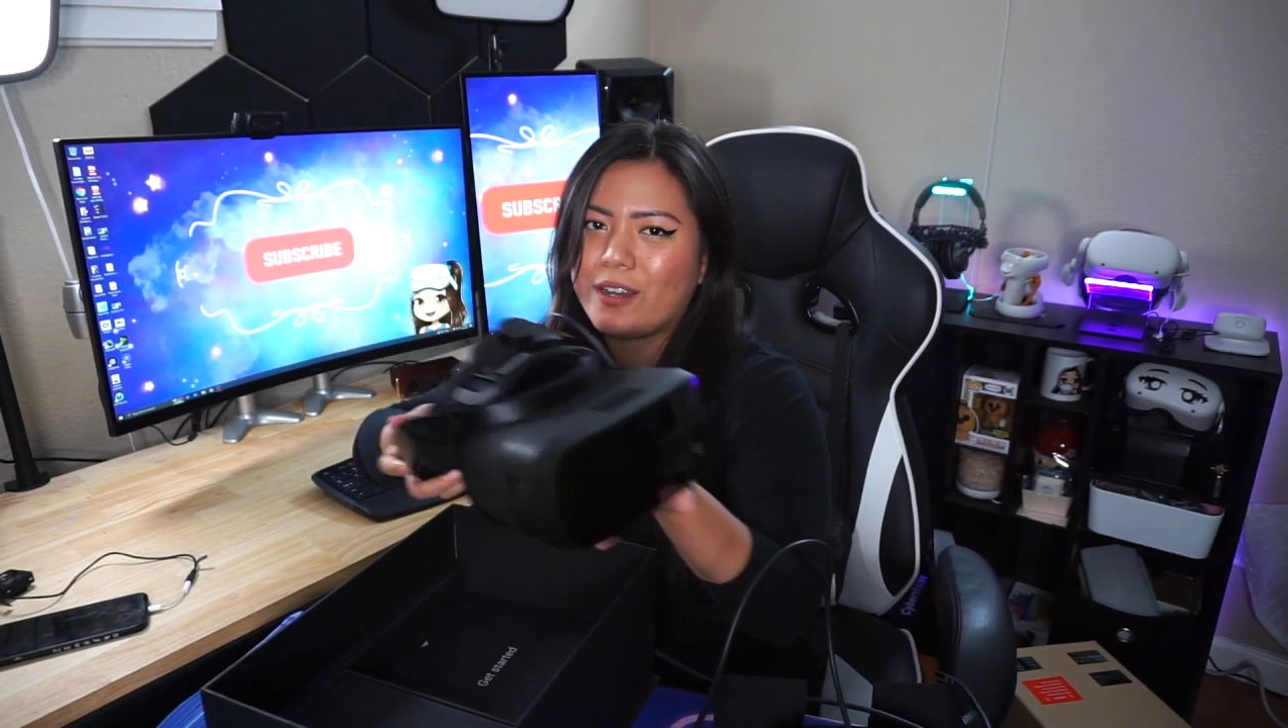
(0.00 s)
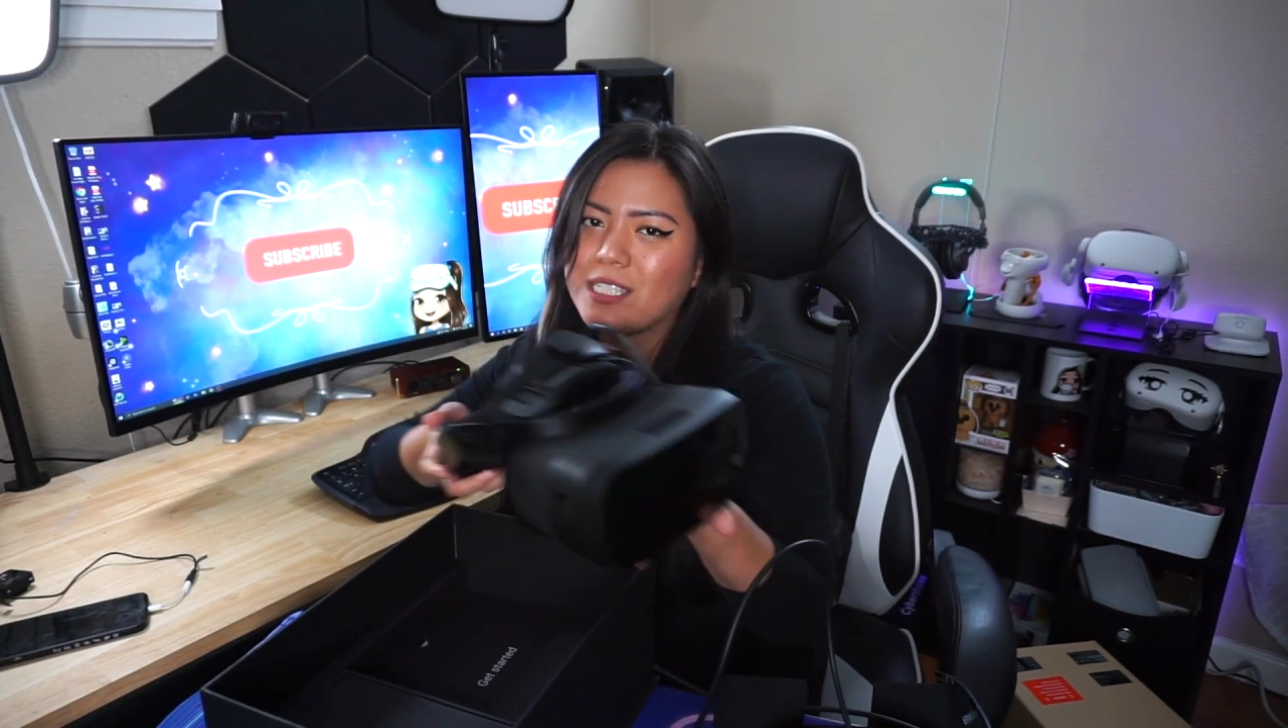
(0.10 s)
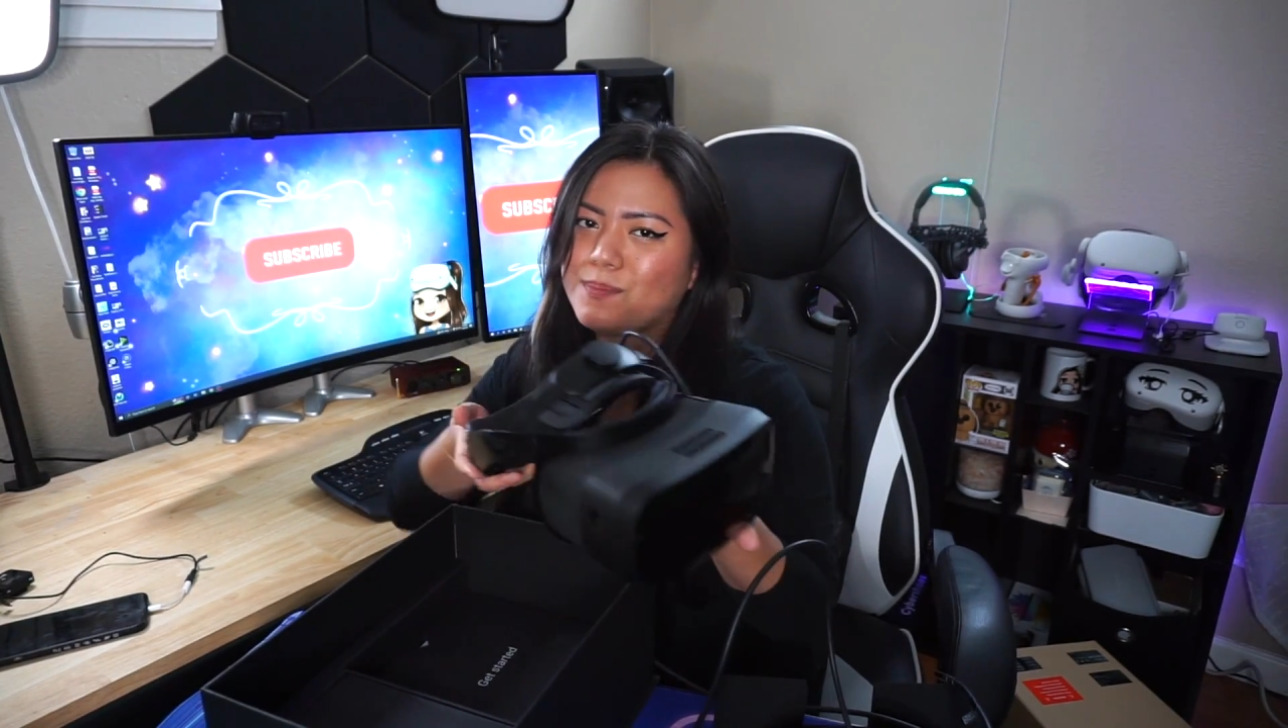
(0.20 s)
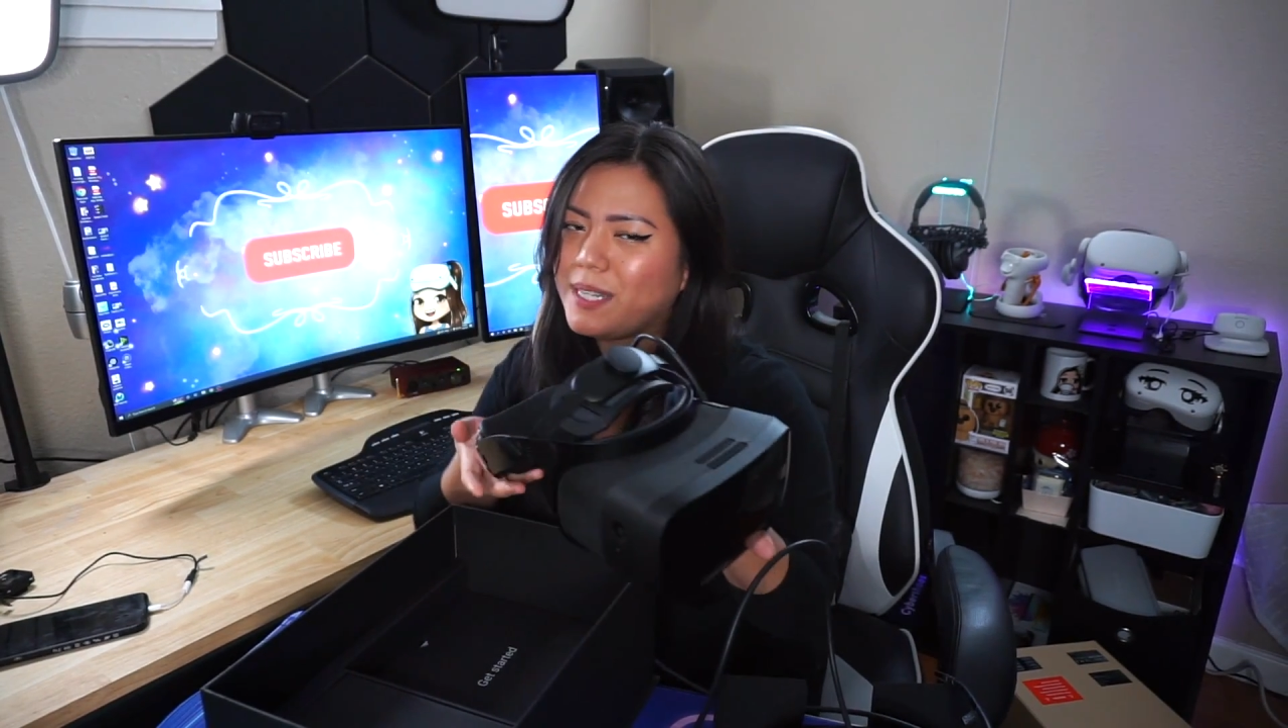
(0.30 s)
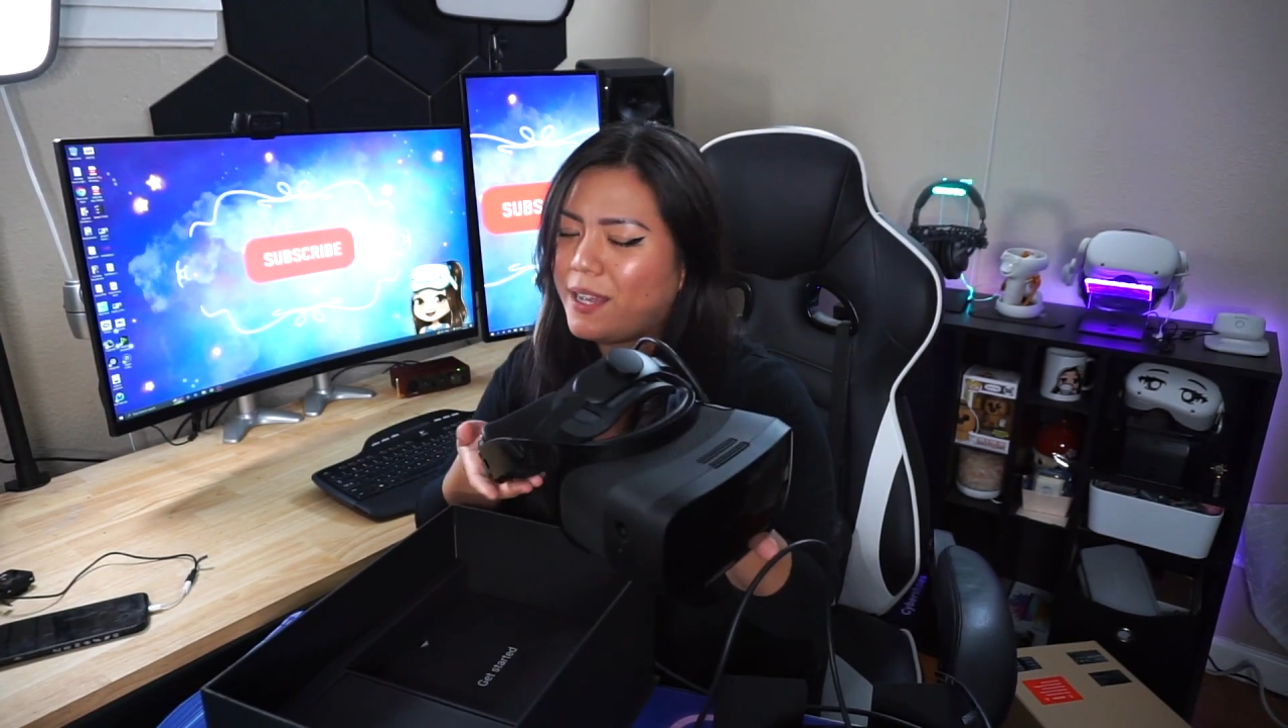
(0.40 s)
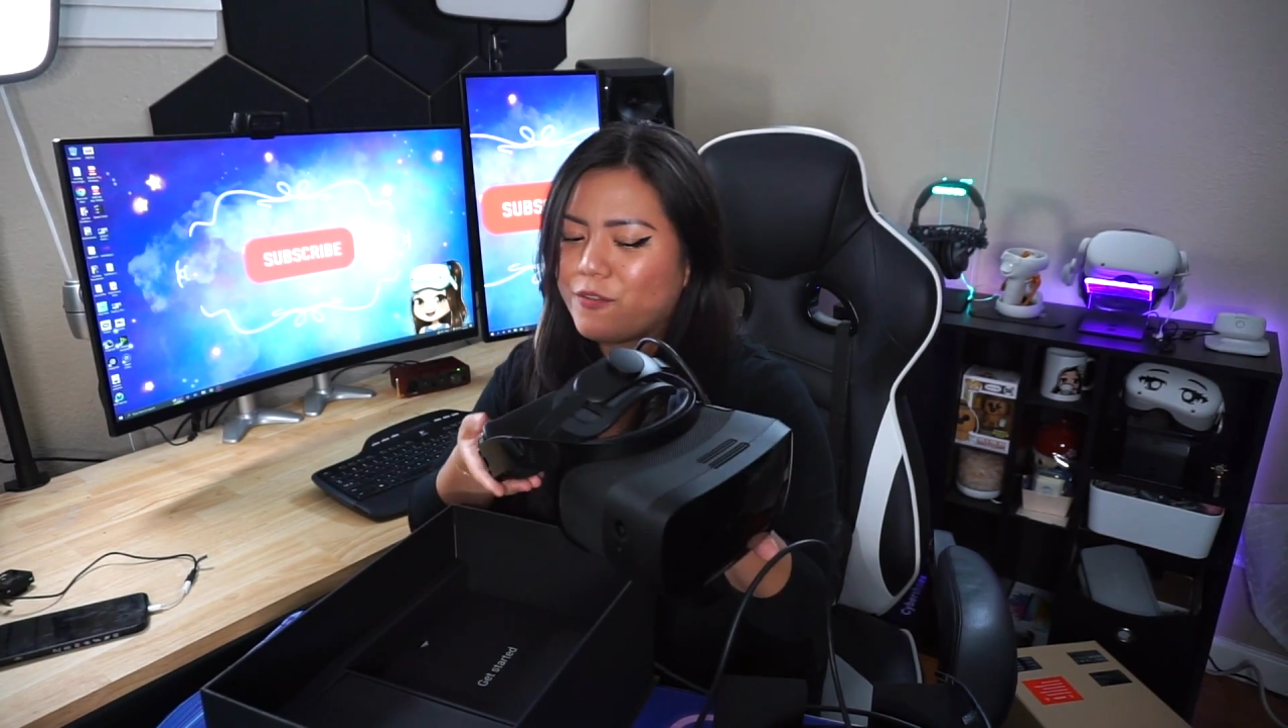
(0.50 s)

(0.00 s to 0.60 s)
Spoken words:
It's been out